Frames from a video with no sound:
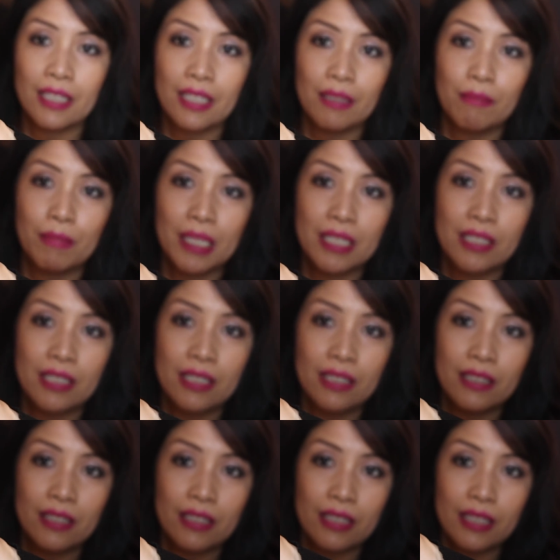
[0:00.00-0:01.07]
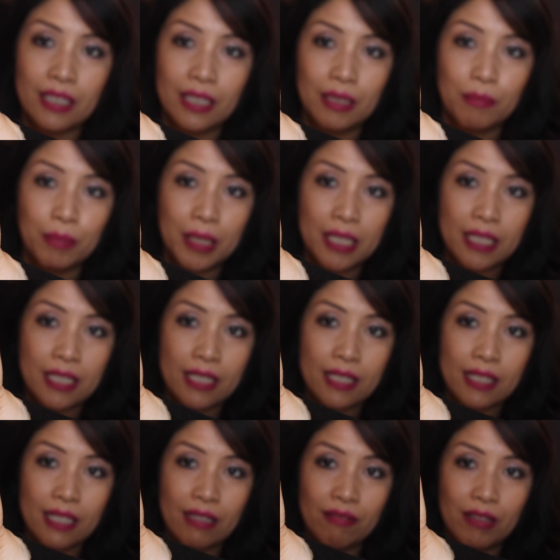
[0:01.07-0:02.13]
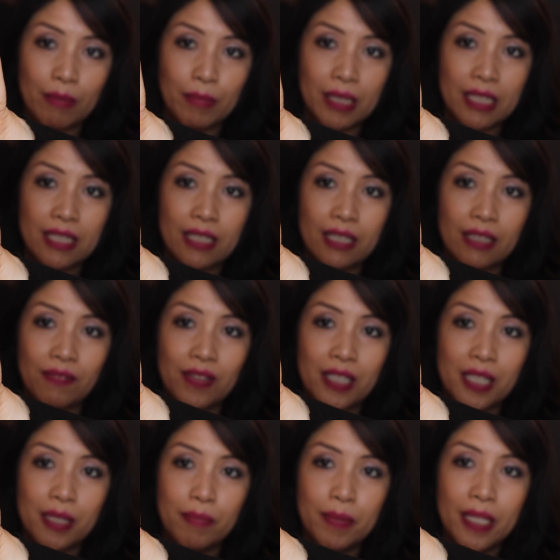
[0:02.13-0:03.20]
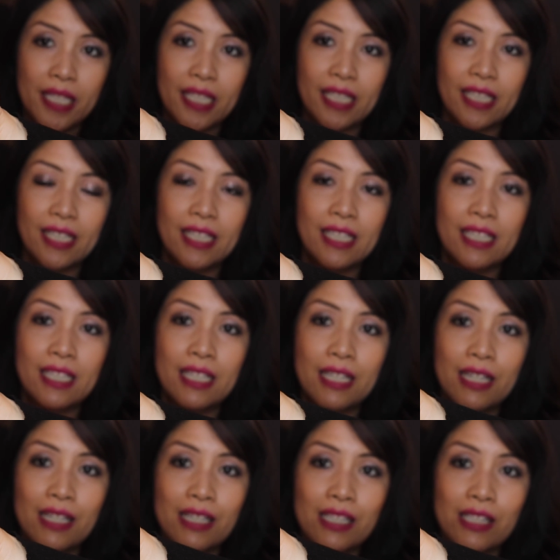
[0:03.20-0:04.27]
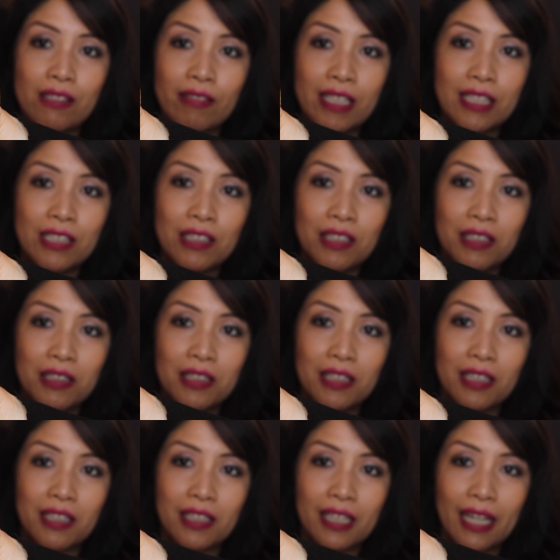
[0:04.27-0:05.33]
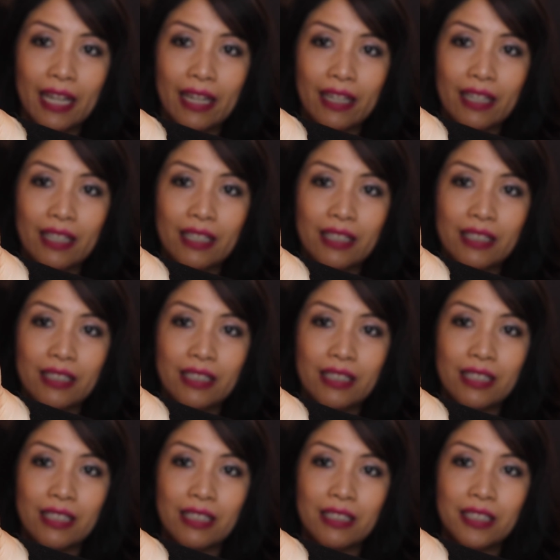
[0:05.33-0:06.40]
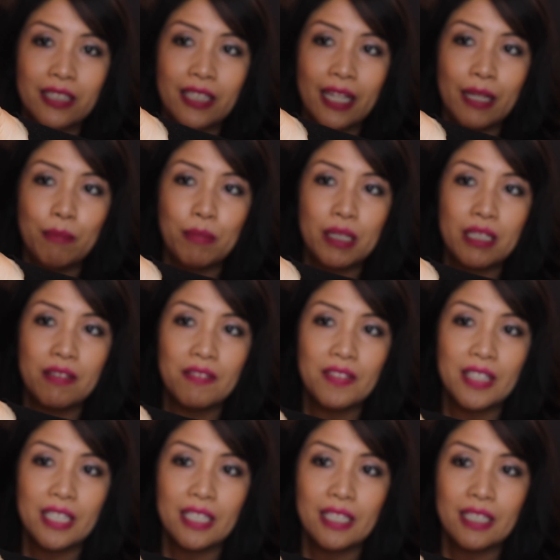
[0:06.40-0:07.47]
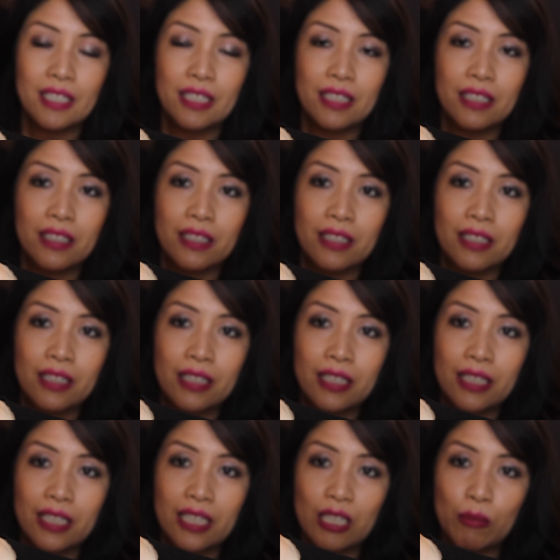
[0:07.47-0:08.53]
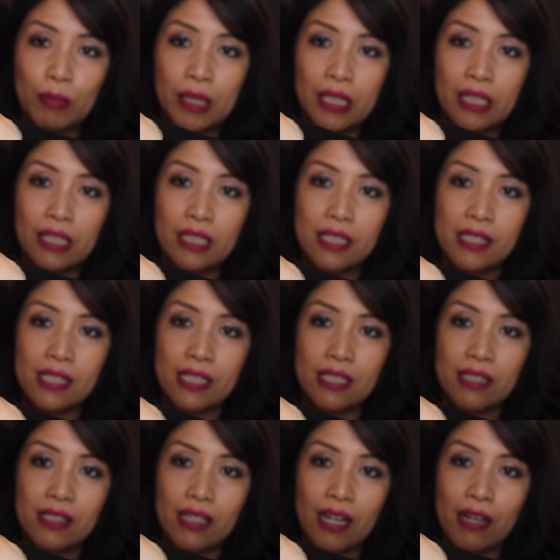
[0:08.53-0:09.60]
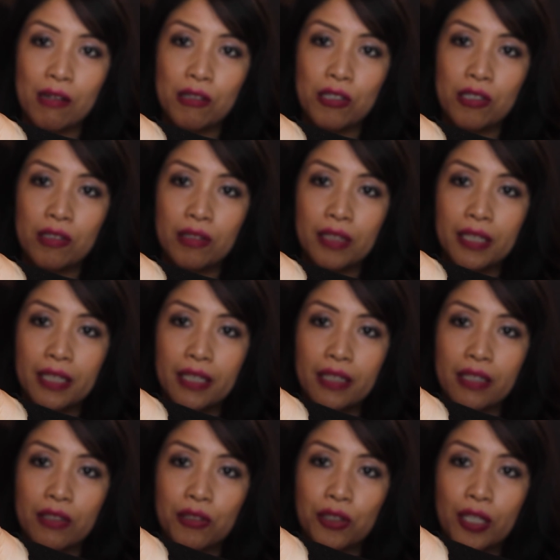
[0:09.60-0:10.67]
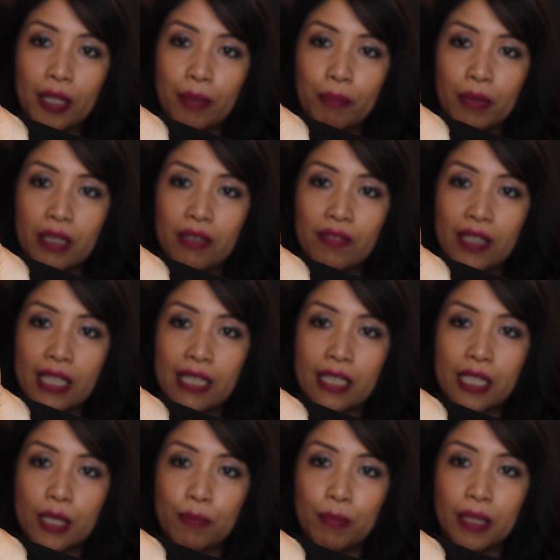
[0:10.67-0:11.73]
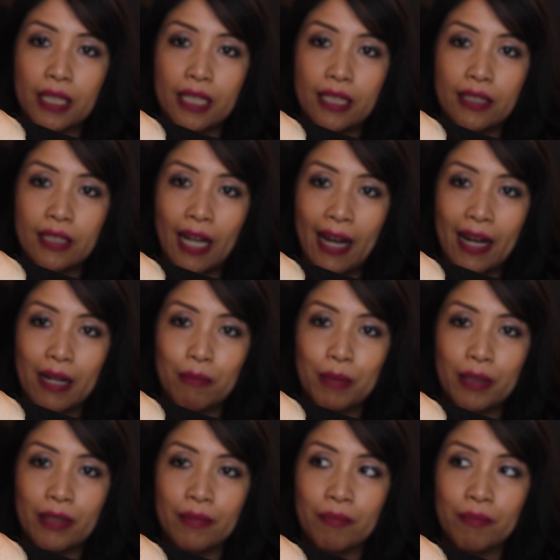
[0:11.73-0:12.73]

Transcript: it mentioned the pieces that are reminiscent of the Speedy. So I took a look, and the shape of the earpiece is actually the shape of a Speedy tab.